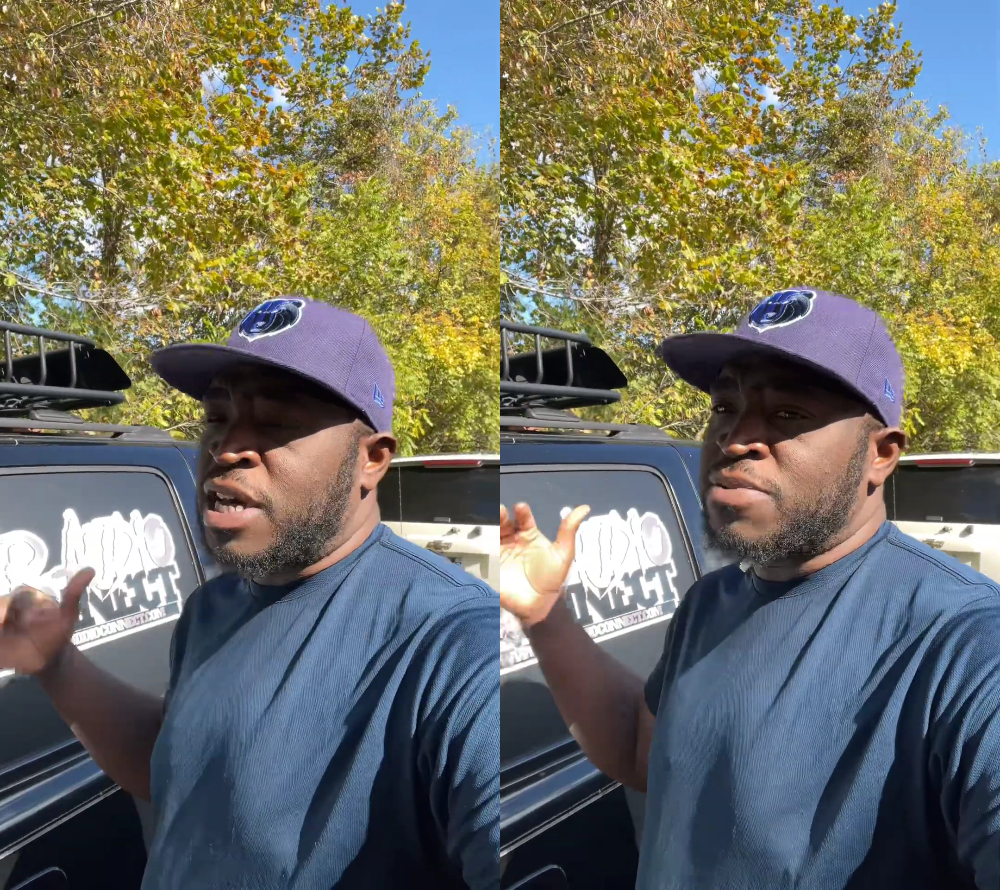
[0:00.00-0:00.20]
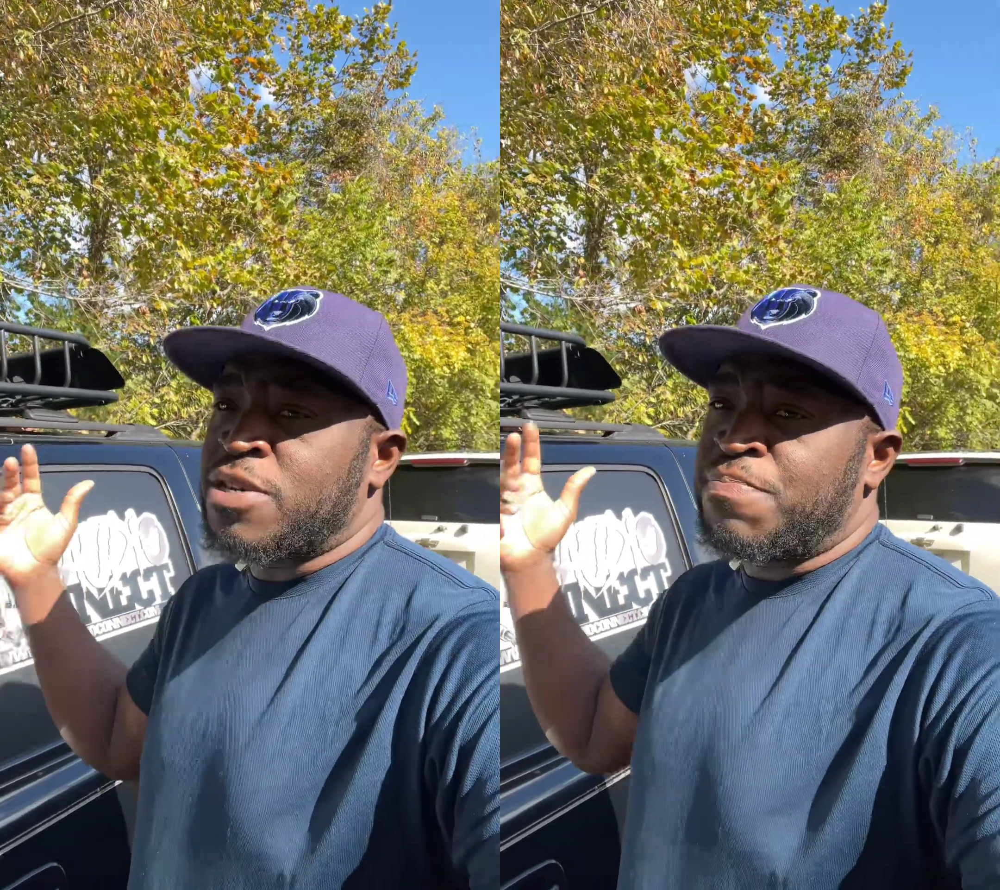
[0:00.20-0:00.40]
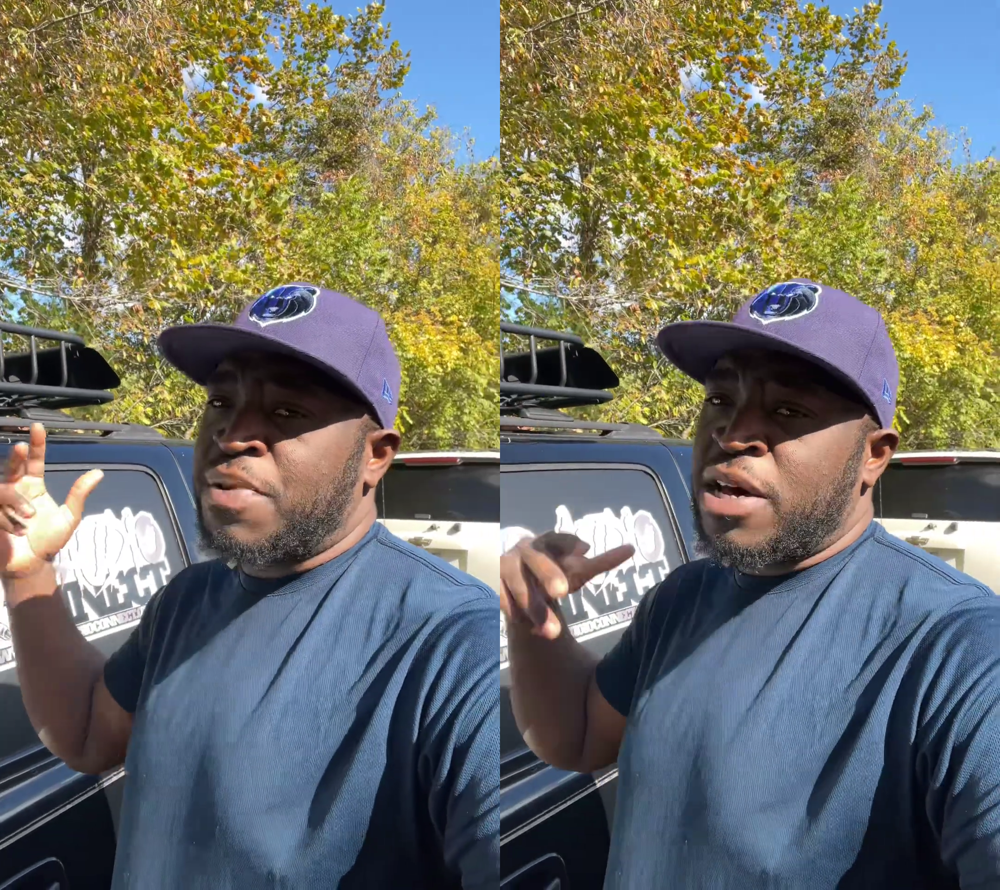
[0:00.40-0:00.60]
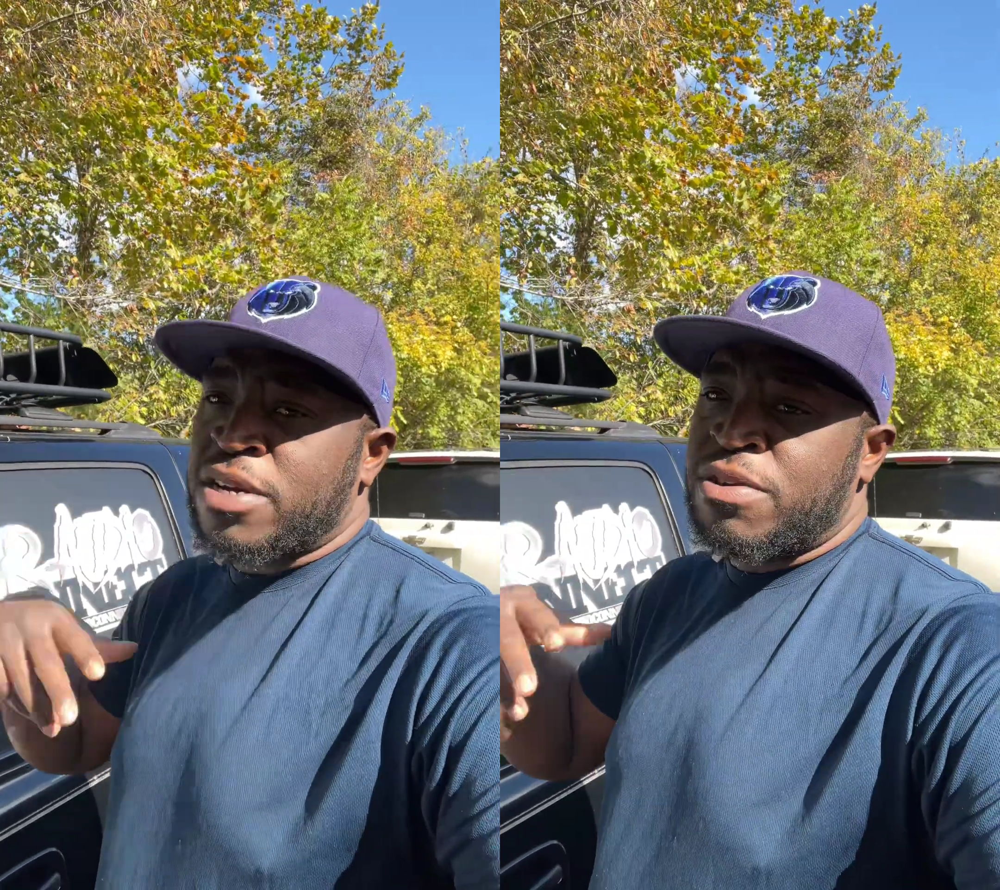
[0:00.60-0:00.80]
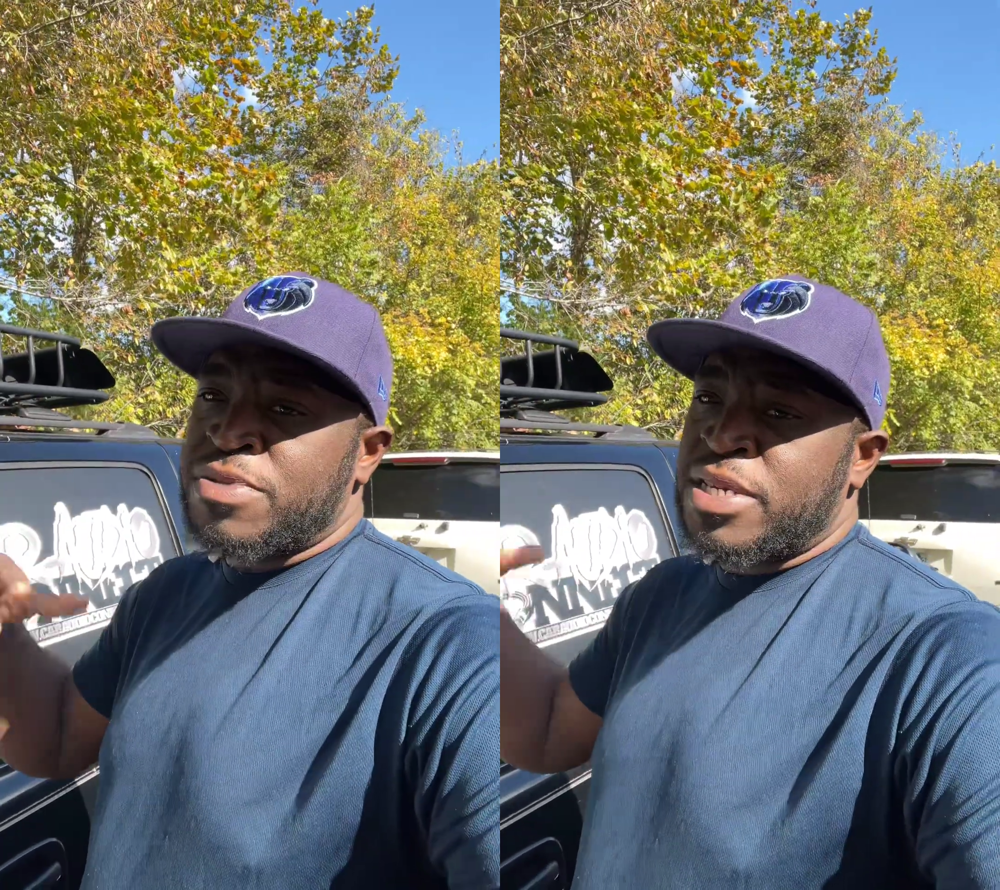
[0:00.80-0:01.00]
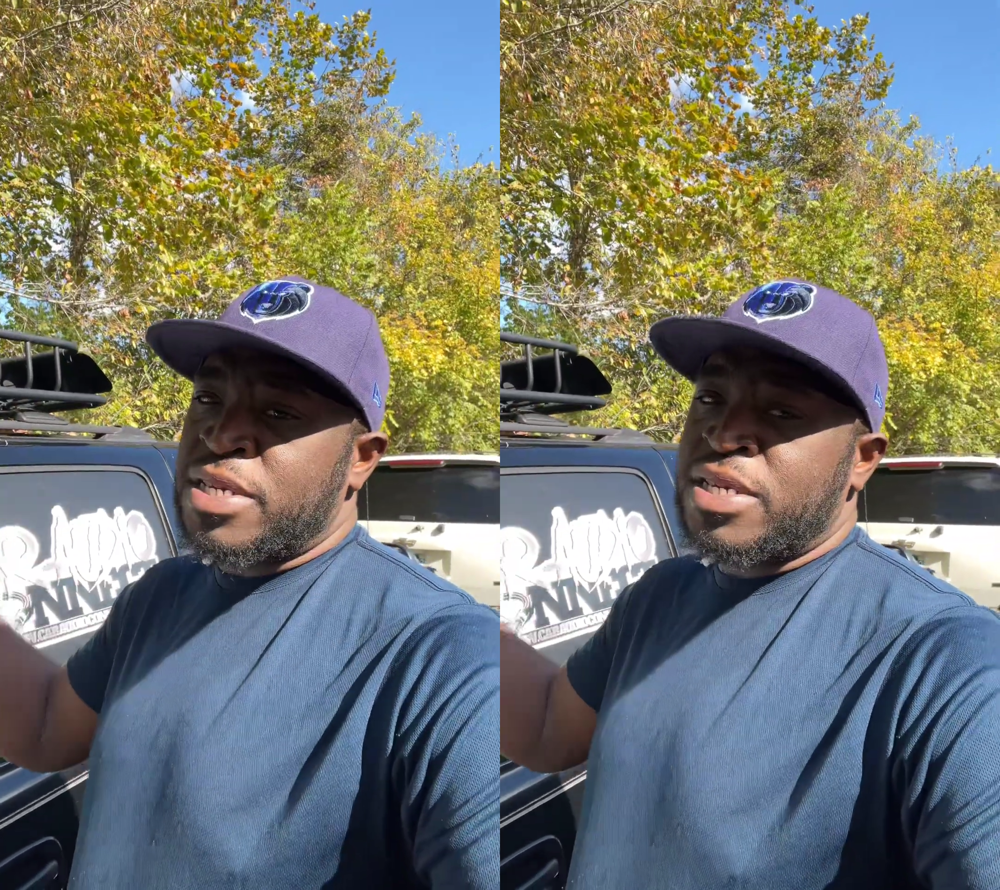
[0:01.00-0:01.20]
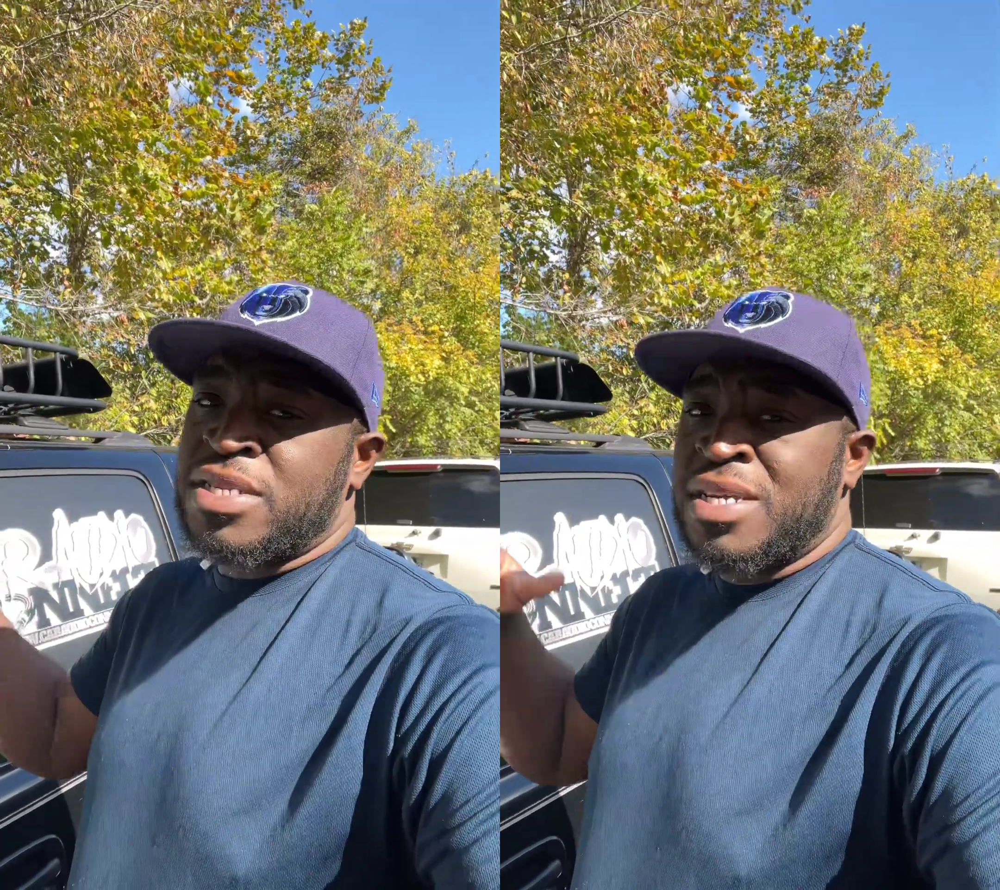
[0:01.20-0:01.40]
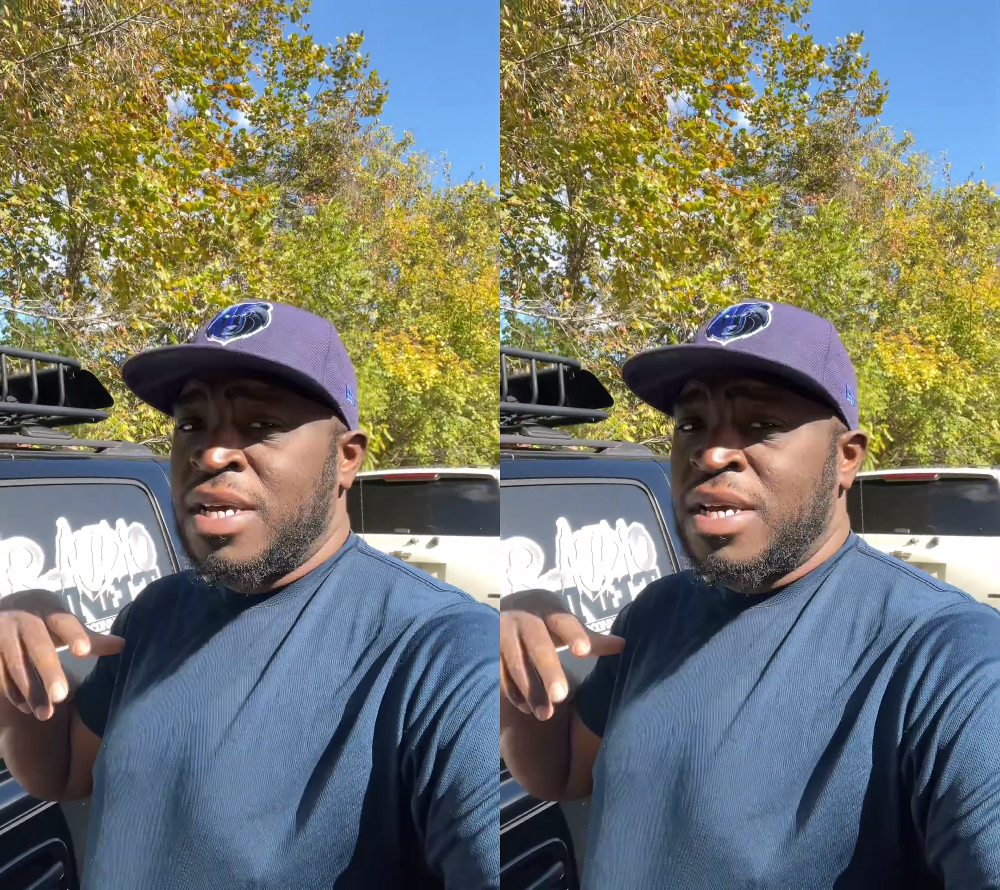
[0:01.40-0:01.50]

I was gonna powder coat these